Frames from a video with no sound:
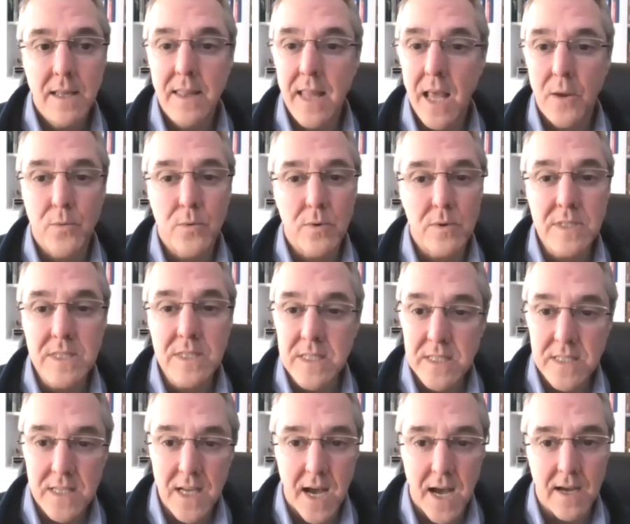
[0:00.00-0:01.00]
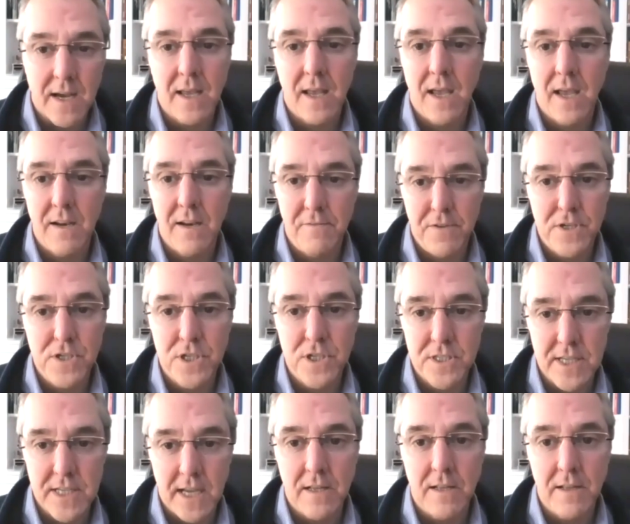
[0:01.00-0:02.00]
They were stuck in a
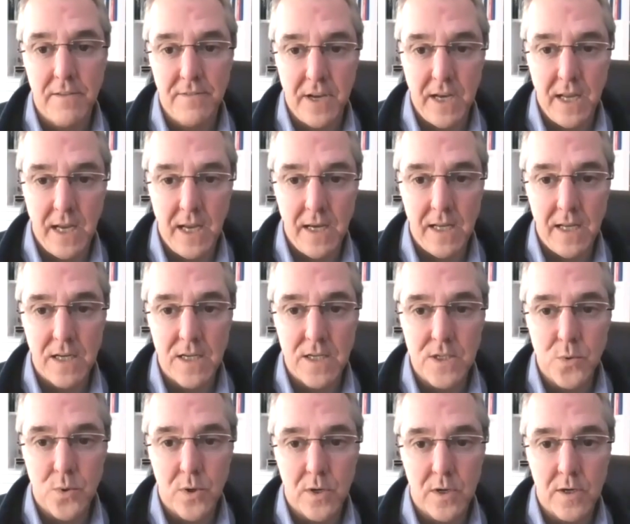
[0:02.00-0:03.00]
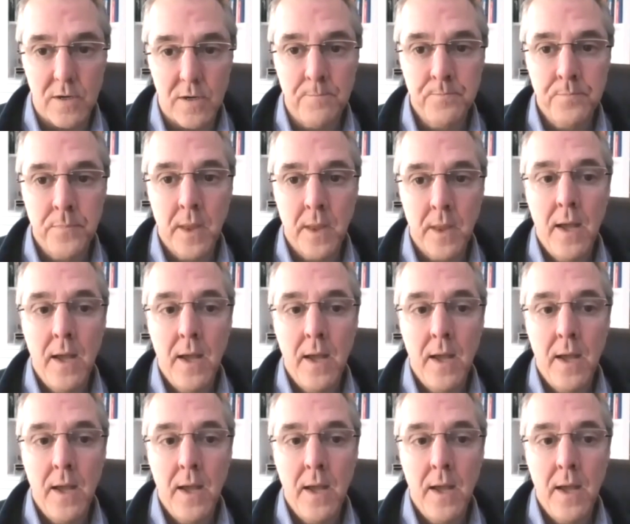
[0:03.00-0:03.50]
vicious cycle of an eating disorder